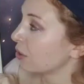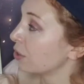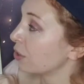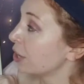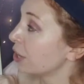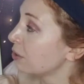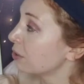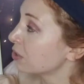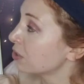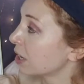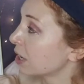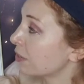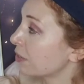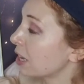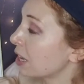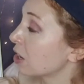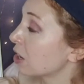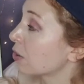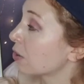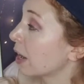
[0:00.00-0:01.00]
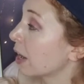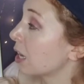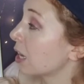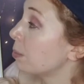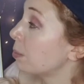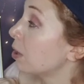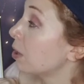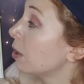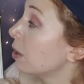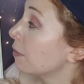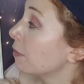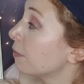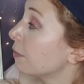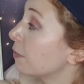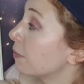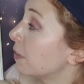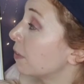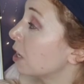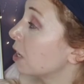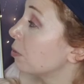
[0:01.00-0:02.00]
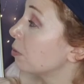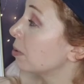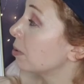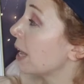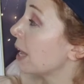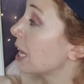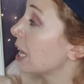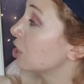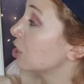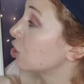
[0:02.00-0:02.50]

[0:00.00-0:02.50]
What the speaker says: News of the incredible fiddle-playing